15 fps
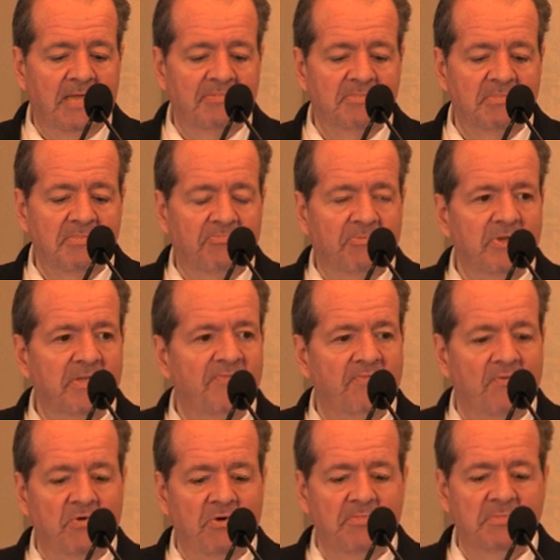have to be
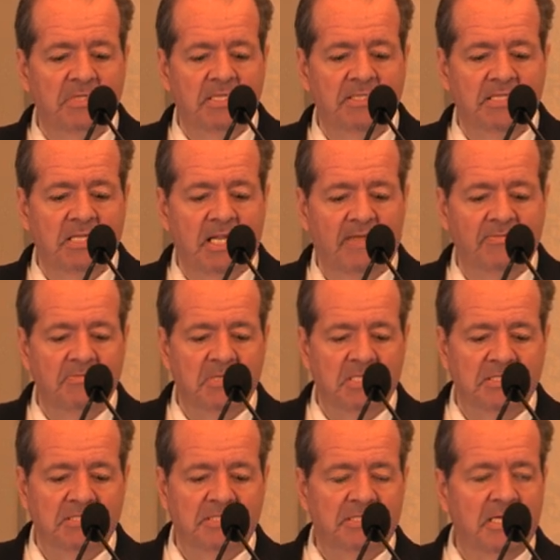preformed, and then there'd have to be
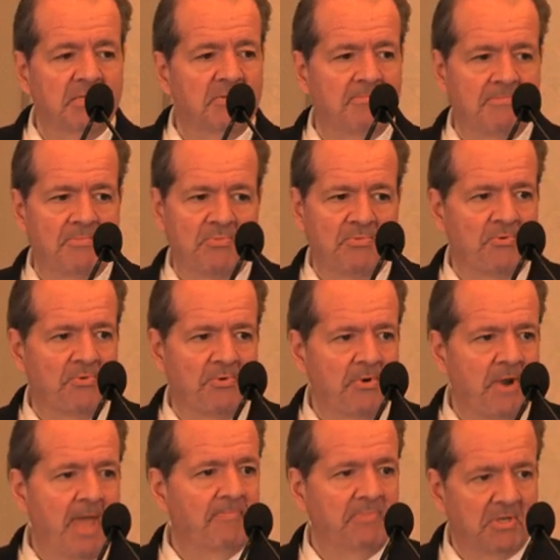a sudden,
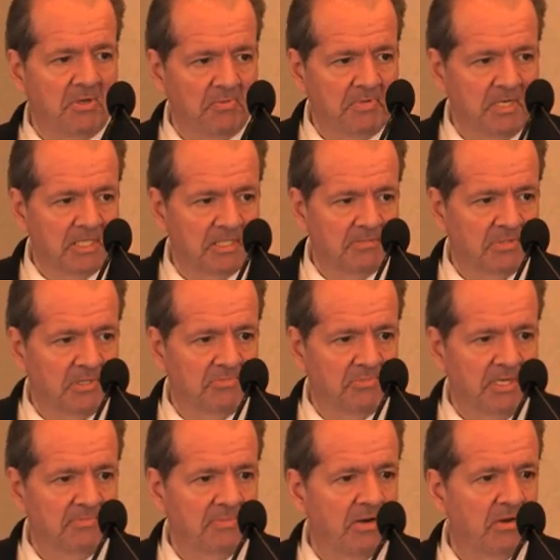rapid opening of the
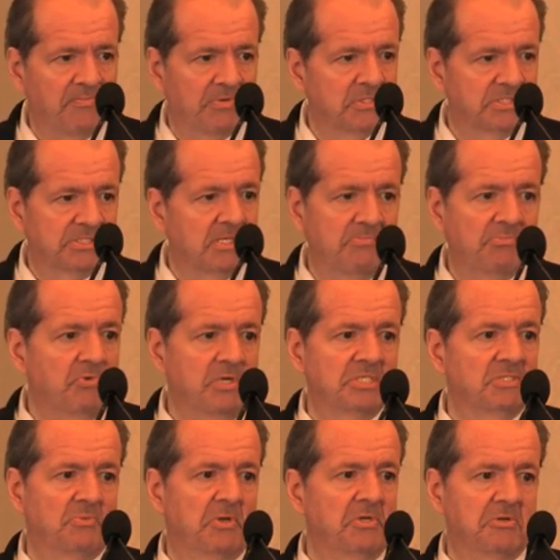blood-brain barrier for some
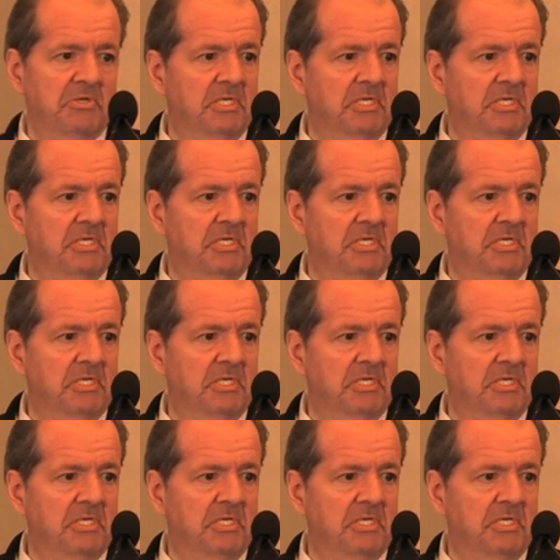reason while your